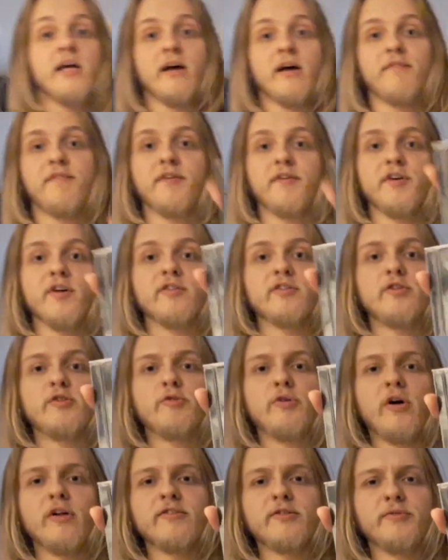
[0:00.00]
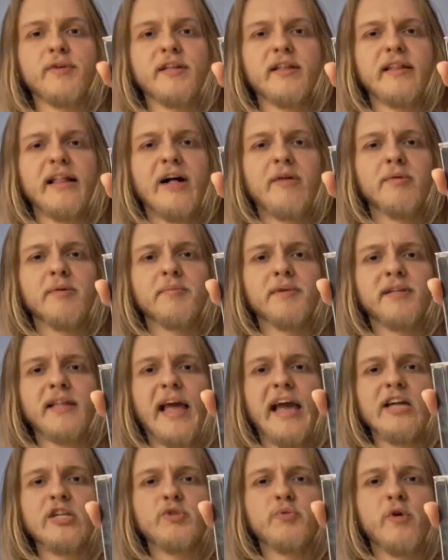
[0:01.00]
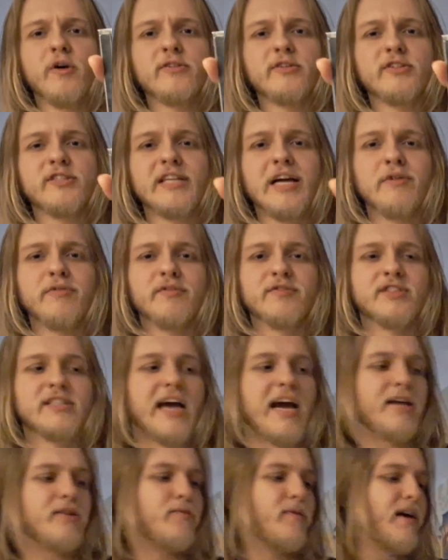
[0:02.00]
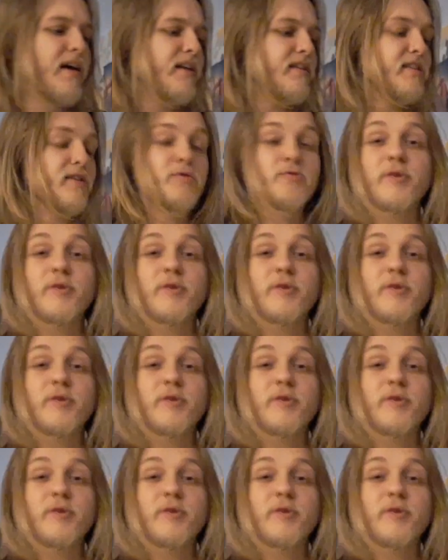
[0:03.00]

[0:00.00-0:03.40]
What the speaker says: a very underrated album in Edgewater, South of Sideways.